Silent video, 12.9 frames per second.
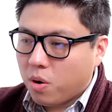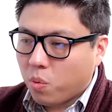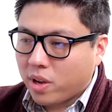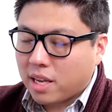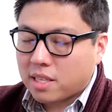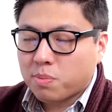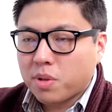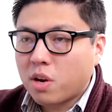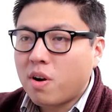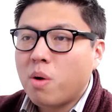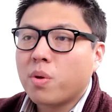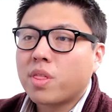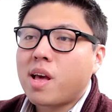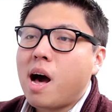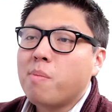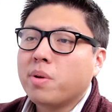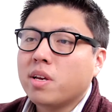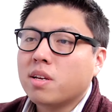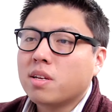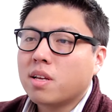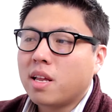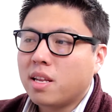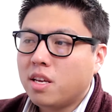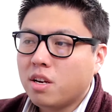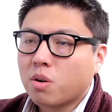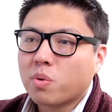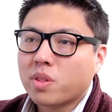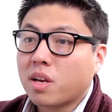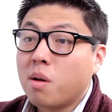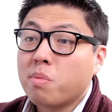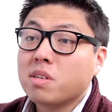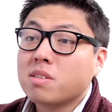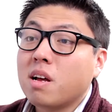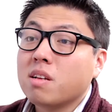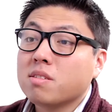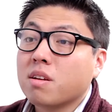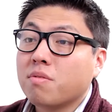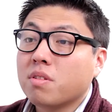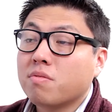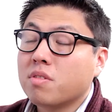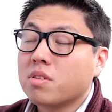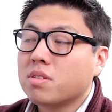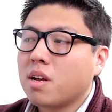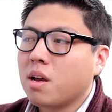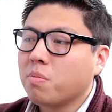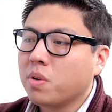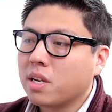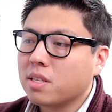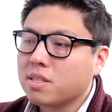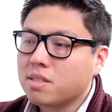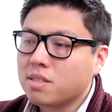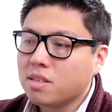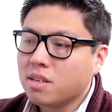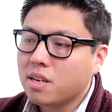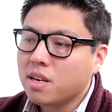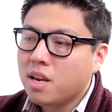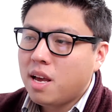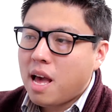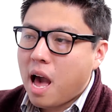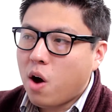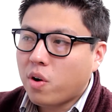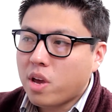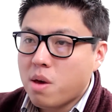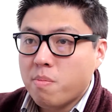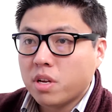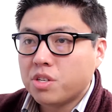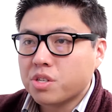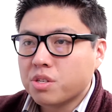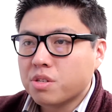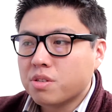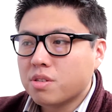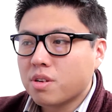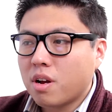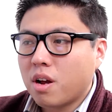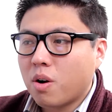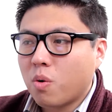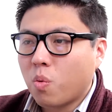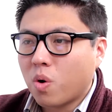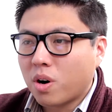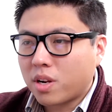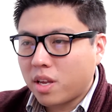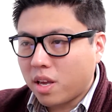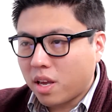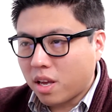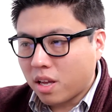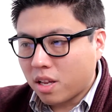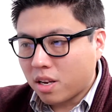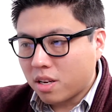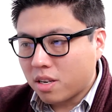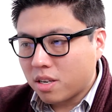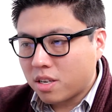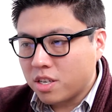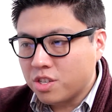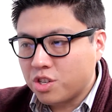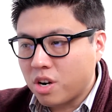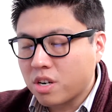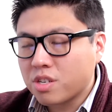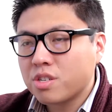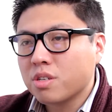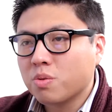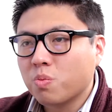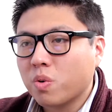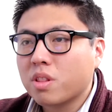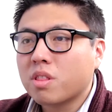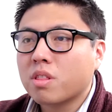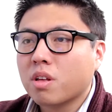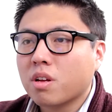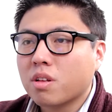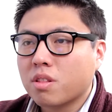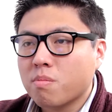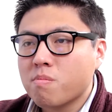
We get to play around with copy and hear what the company sounds like for the first time. We get to see how images work in conjunction with the